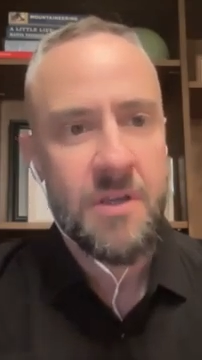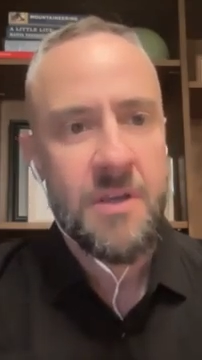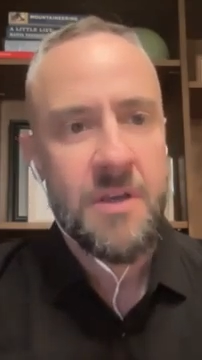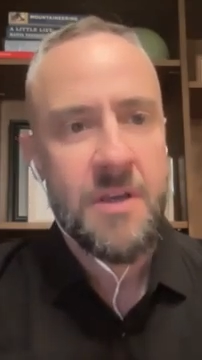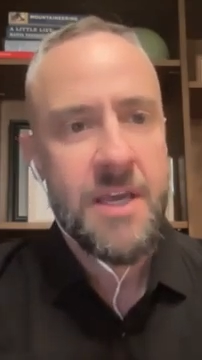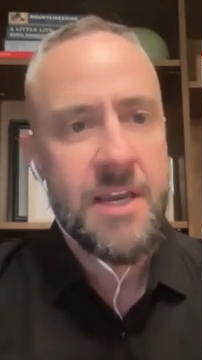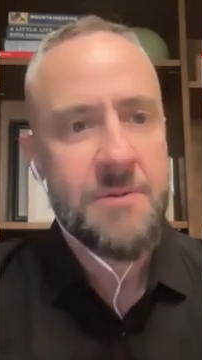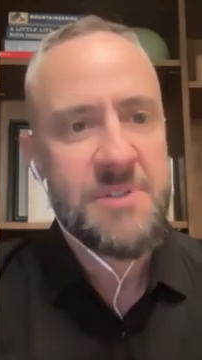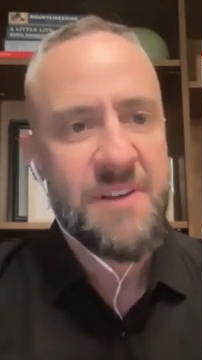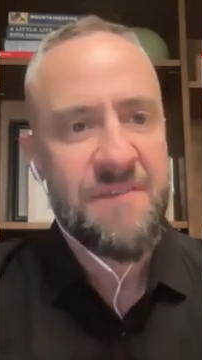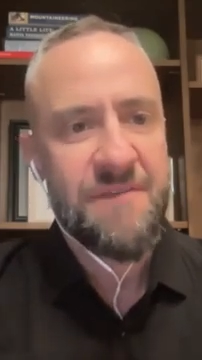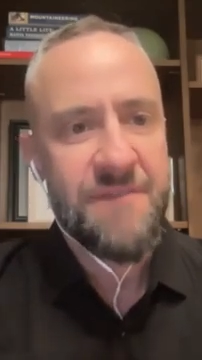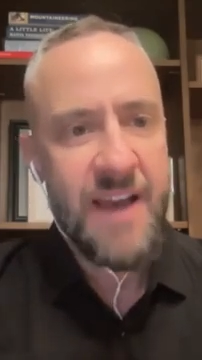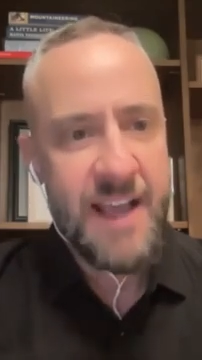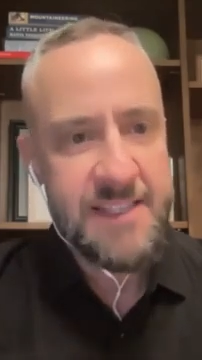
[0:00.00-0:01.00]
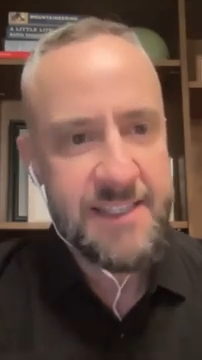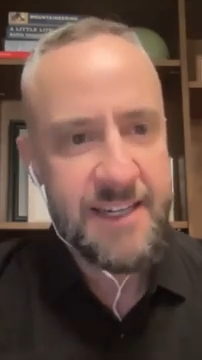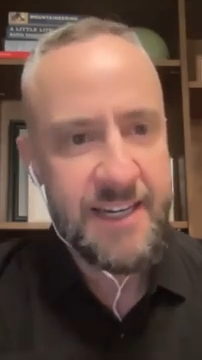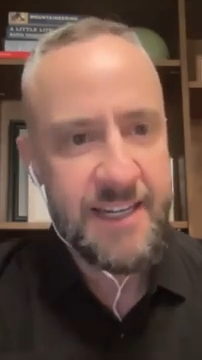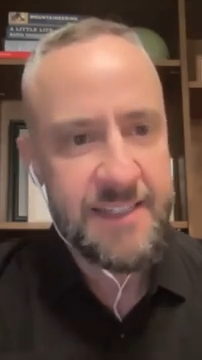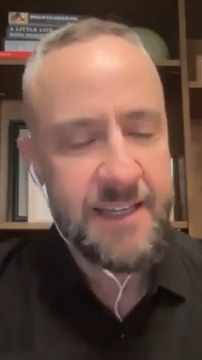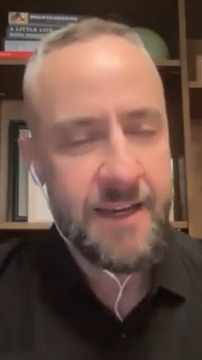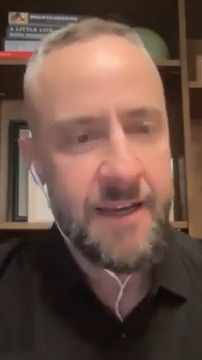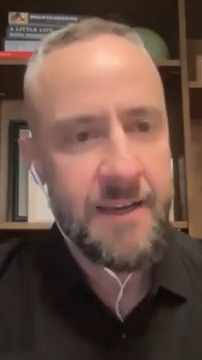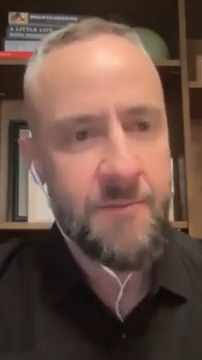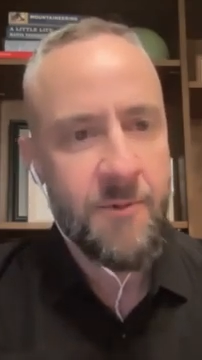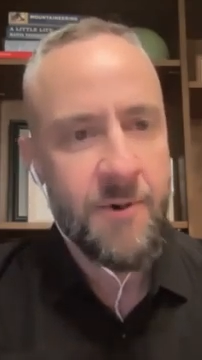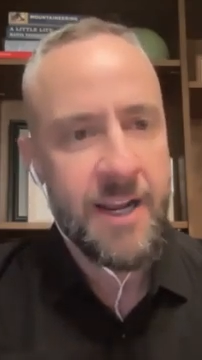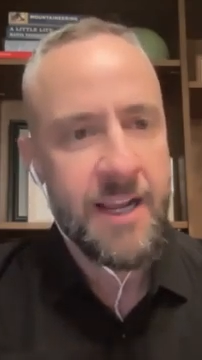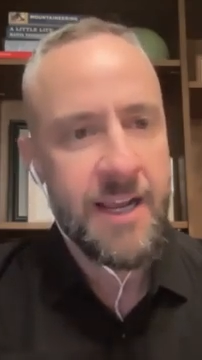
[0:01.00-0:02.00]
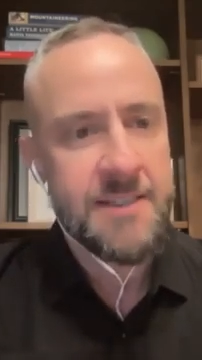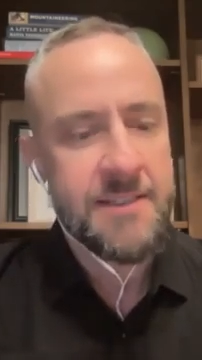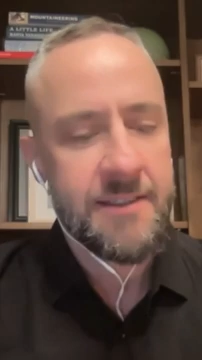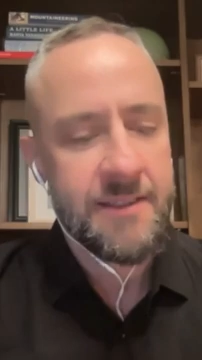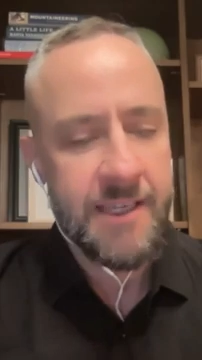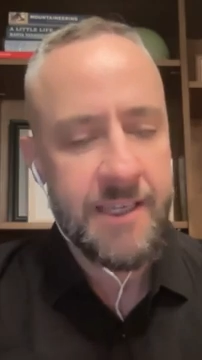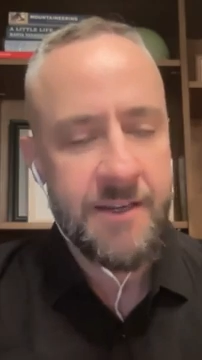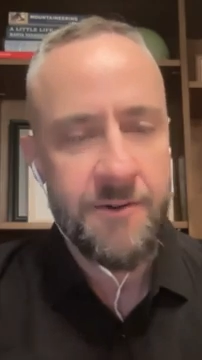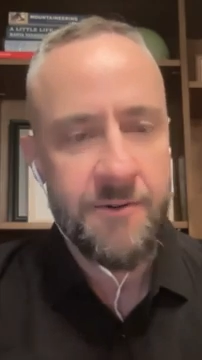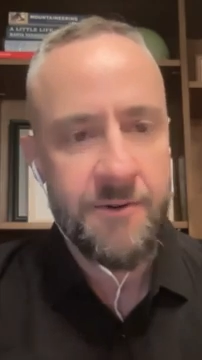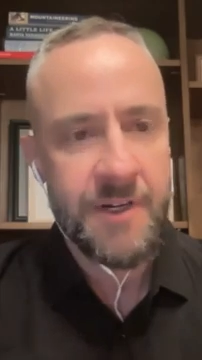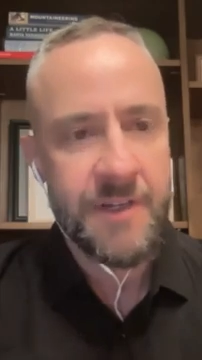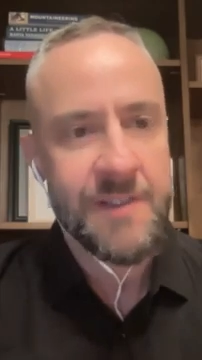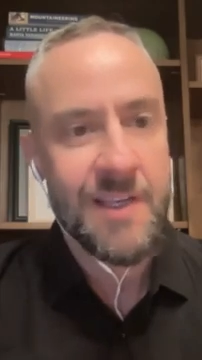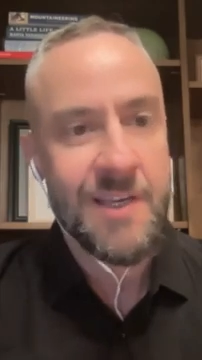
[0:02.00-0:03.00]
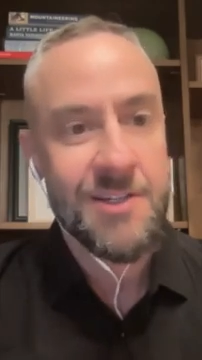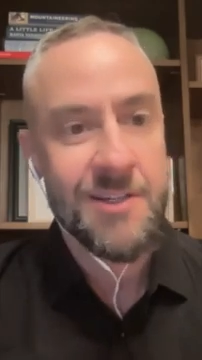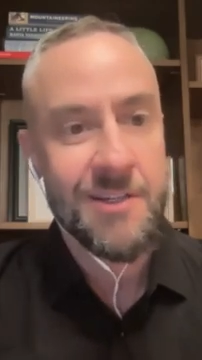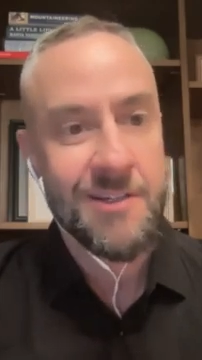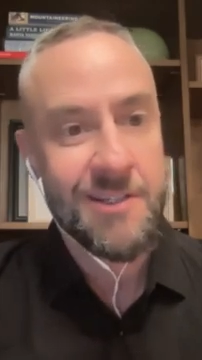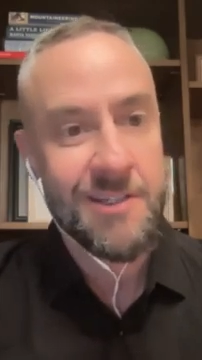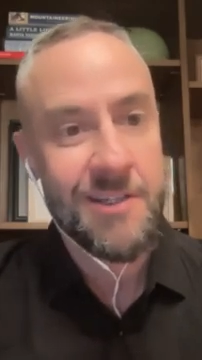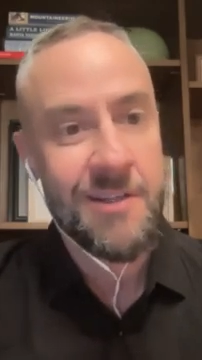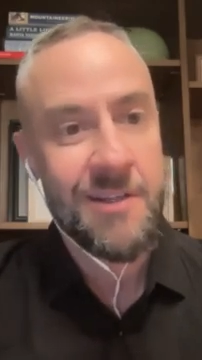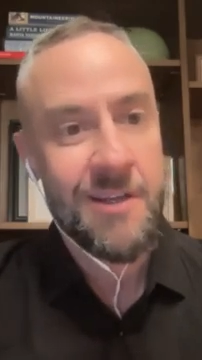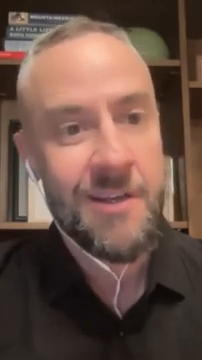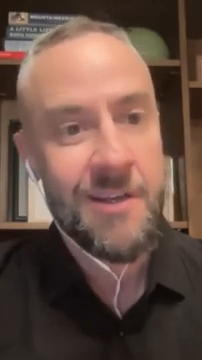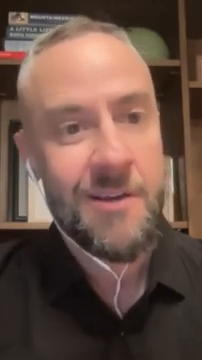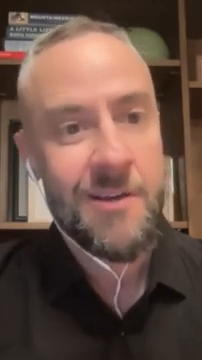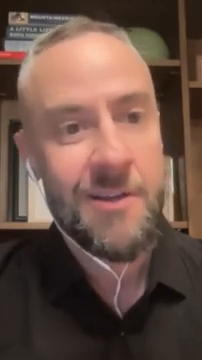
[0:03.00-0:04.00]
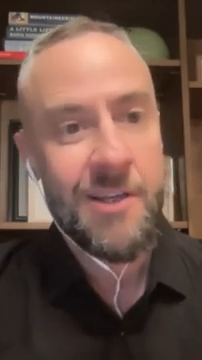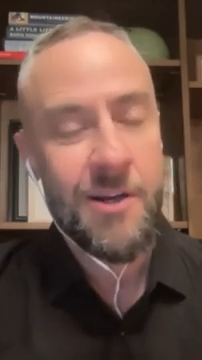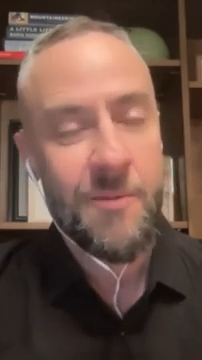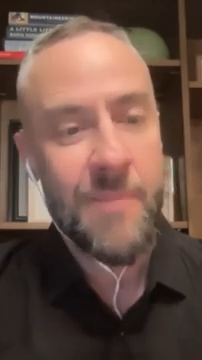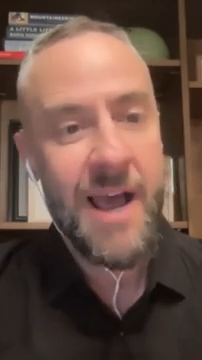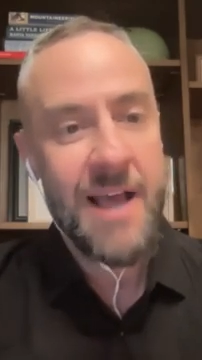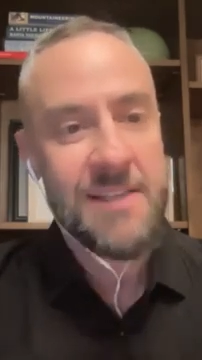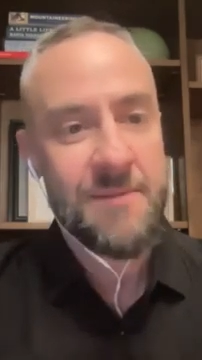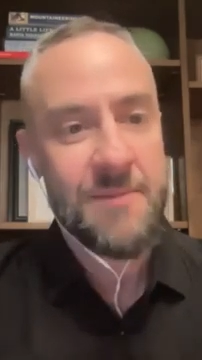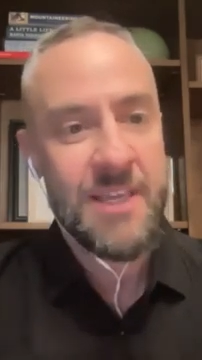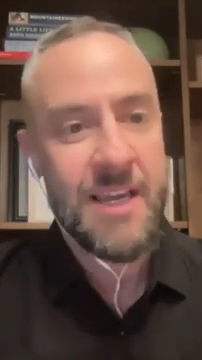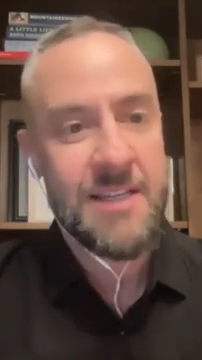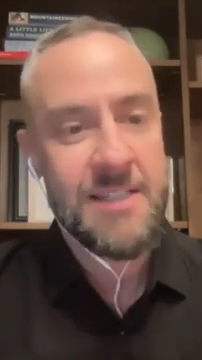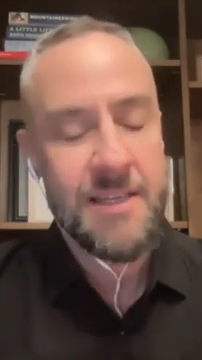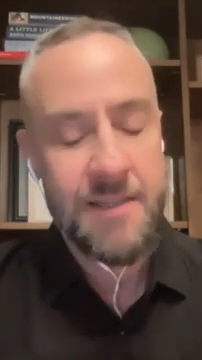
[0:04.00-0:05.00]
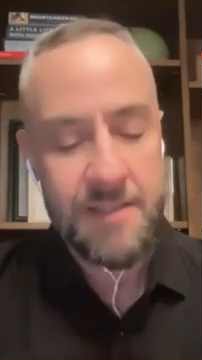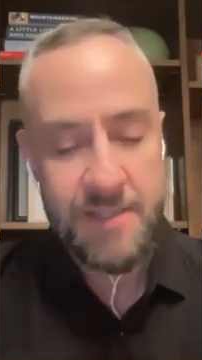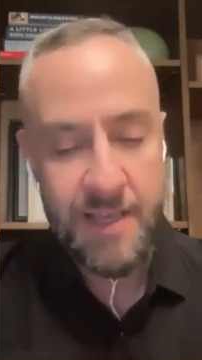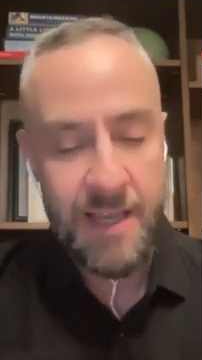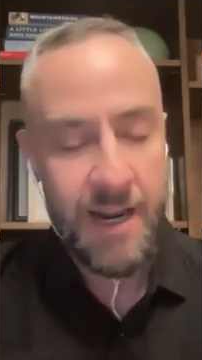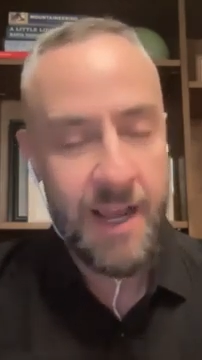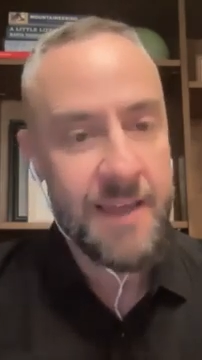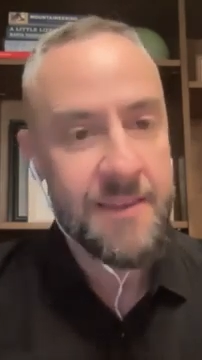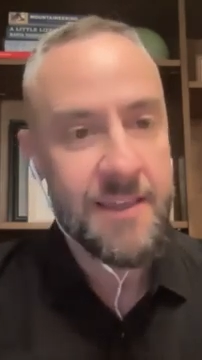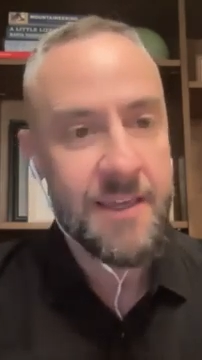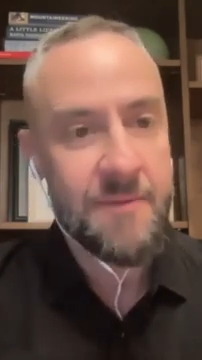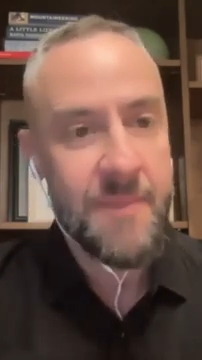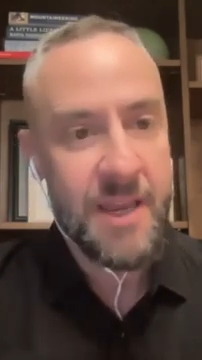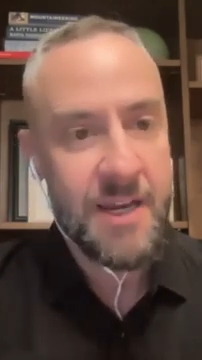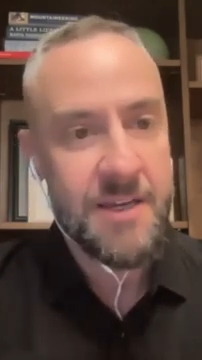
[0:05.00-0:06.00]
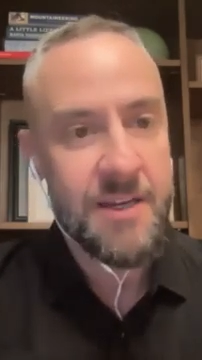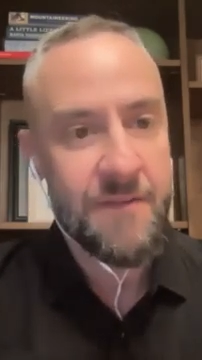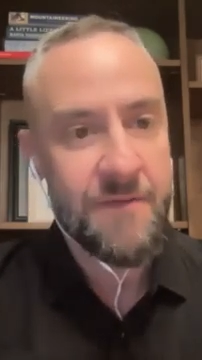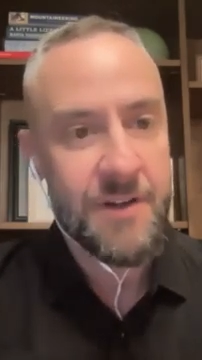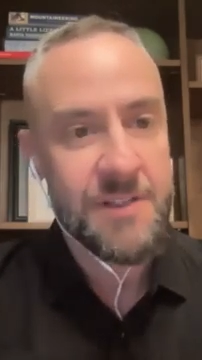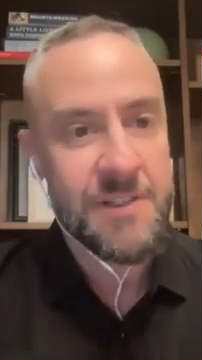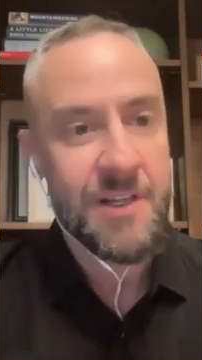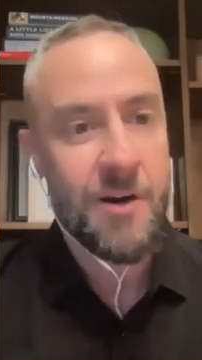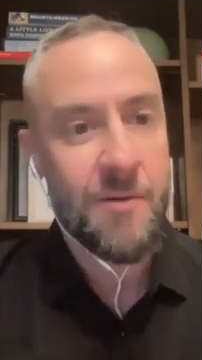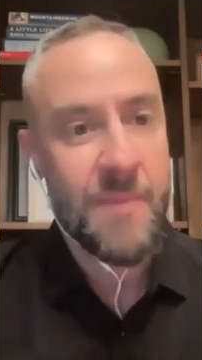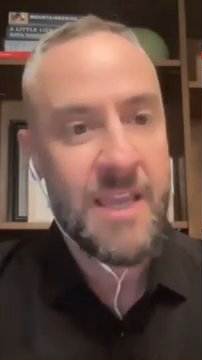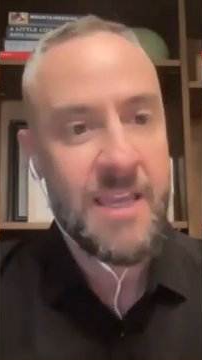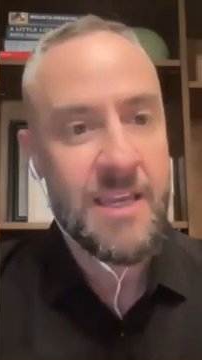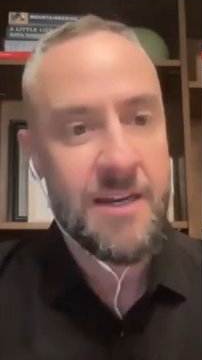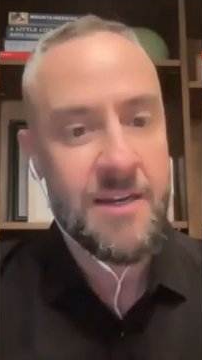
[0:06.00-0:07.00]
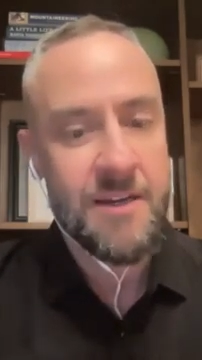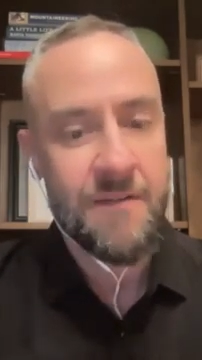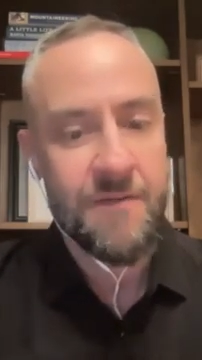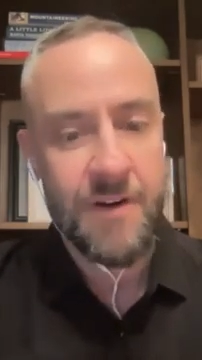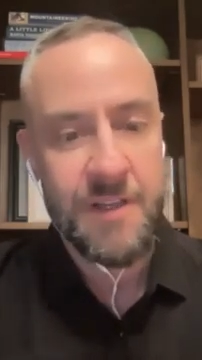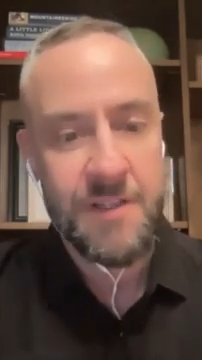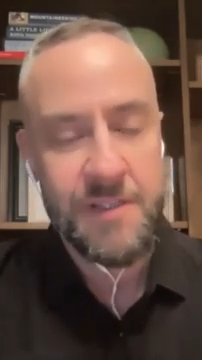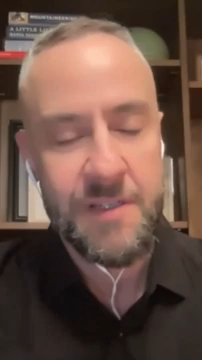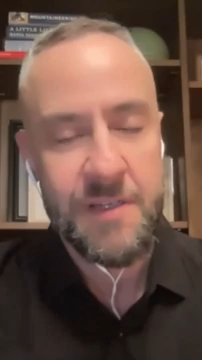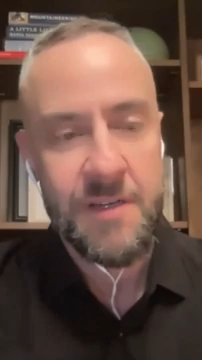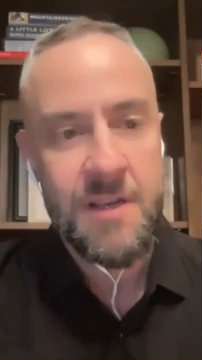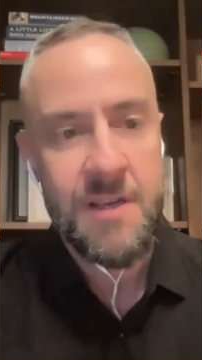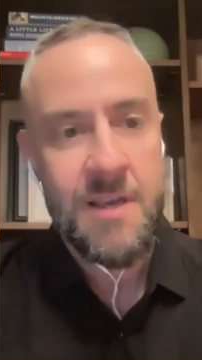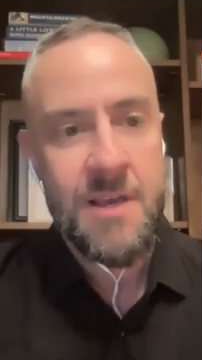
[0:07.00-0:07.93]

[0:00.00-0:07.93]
And it was a fascinating time where I got to lead an organization to, pass some of the ideas that I think made a difference and are making a difference.